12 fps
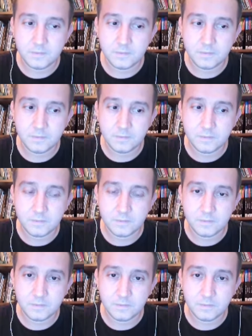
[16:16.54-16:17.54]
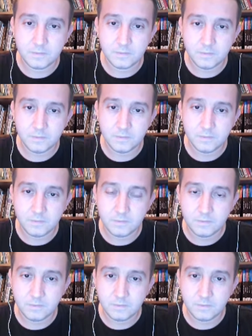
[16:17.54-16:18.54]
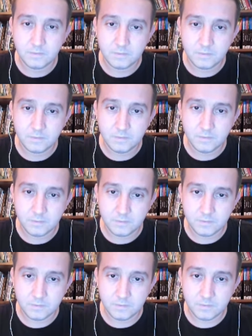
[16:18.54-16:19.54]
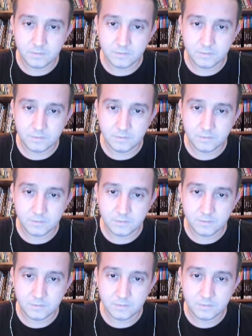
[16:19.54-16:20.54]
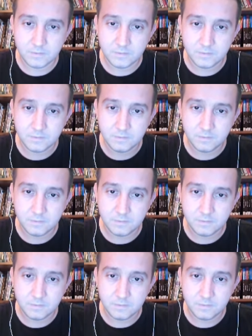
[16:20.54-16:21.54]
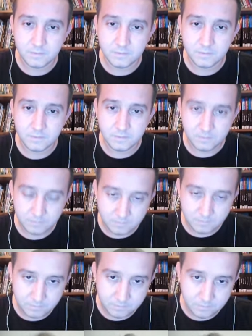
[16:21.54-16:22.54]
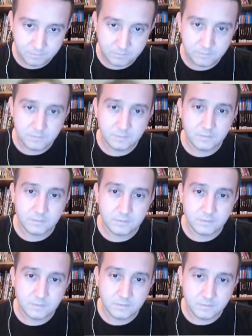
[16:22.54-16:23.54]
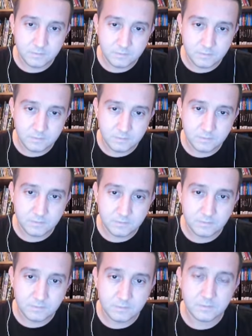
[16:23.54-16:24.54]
[no speech]